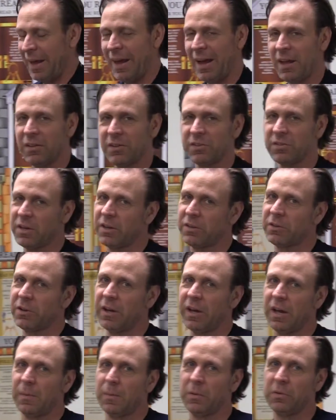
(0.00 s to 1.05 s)
Alexander
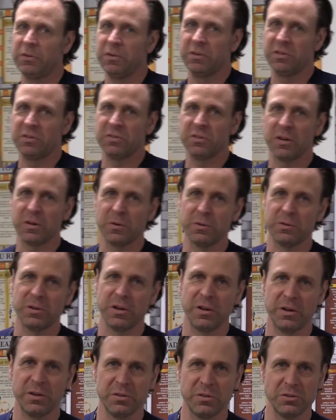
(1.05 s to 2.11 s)
Hamilton, as
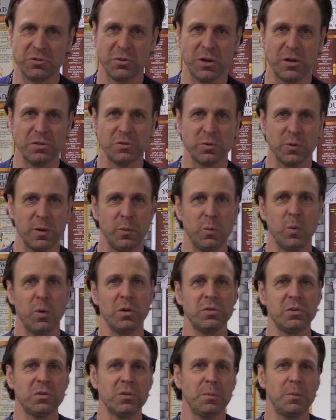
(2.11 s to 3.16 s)
Secretary of the Treasury,
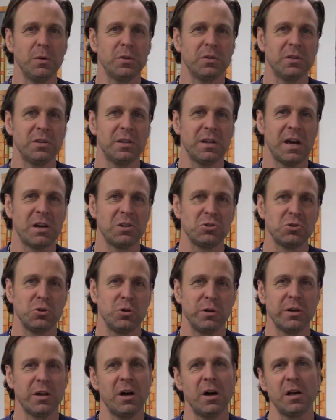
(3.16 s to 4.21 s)
wants to put the
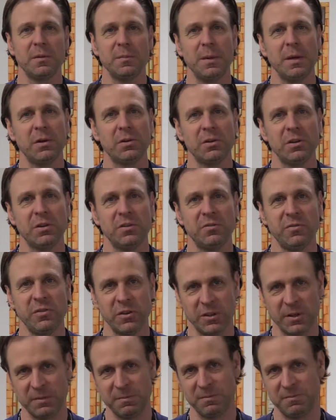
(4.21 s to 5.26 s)
national economy on a good
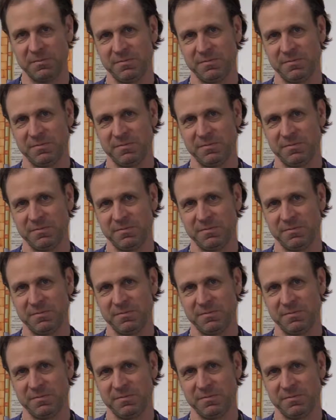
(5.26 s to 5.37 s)
footing.